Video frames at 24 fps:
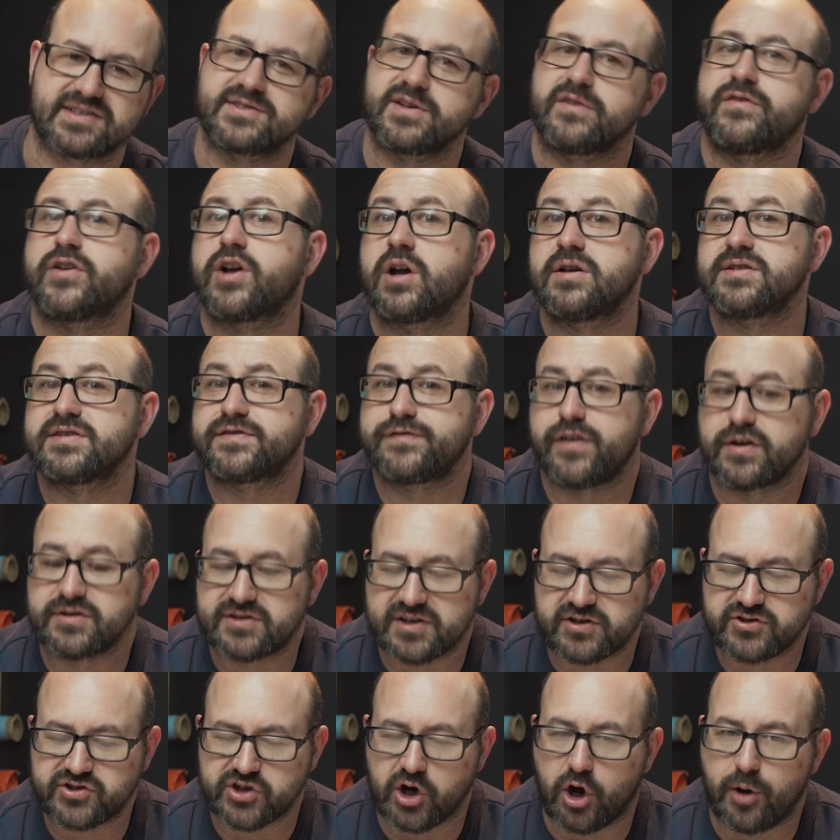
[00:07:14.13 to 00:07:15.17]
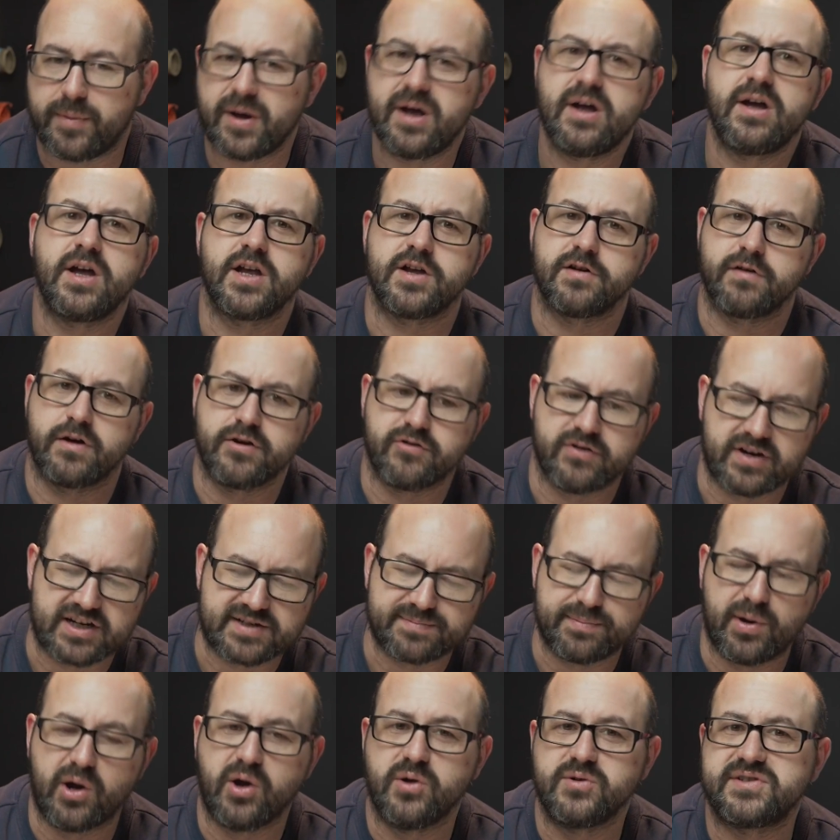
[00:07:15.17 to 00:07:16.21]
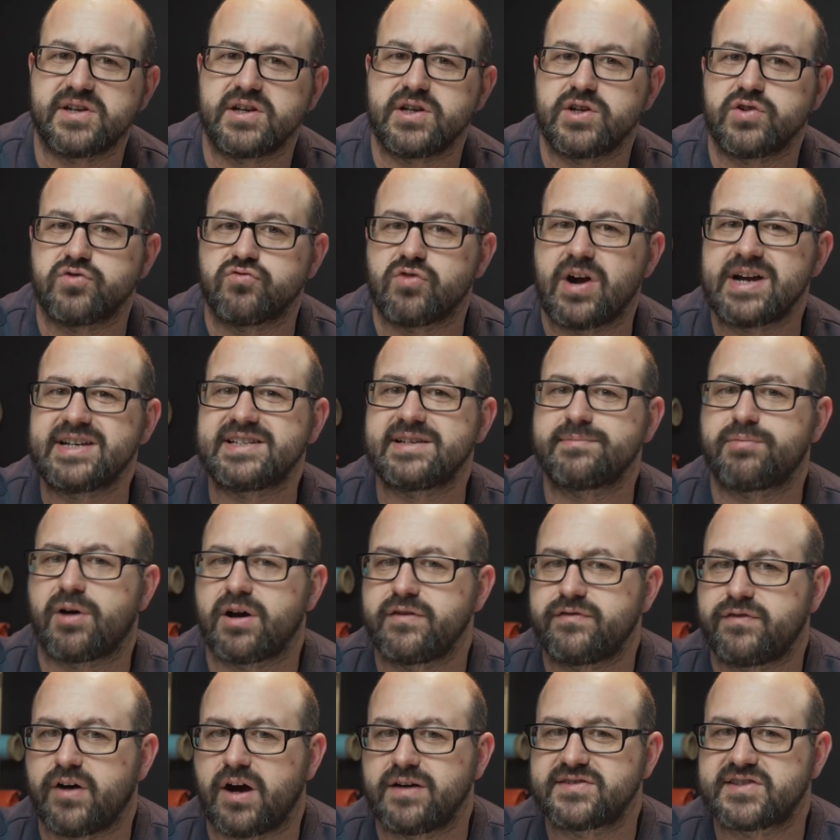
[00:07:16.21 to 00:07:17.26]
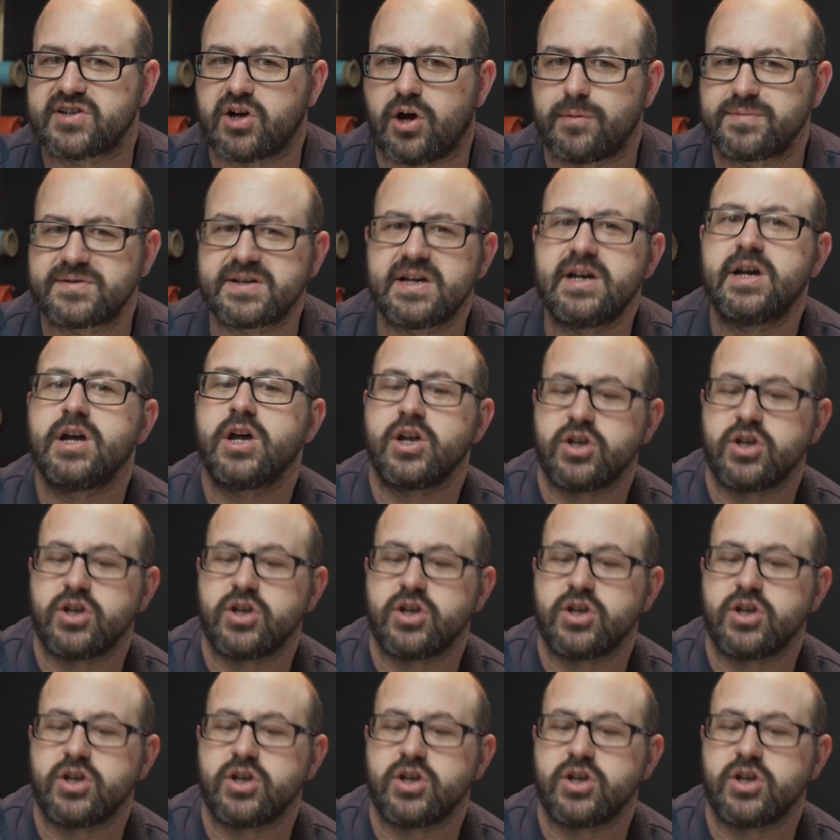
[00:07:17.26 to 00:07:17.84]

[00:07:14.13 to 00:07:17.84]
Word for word: So if you go into Photoshop, you're underexposed and you raise it by five stops,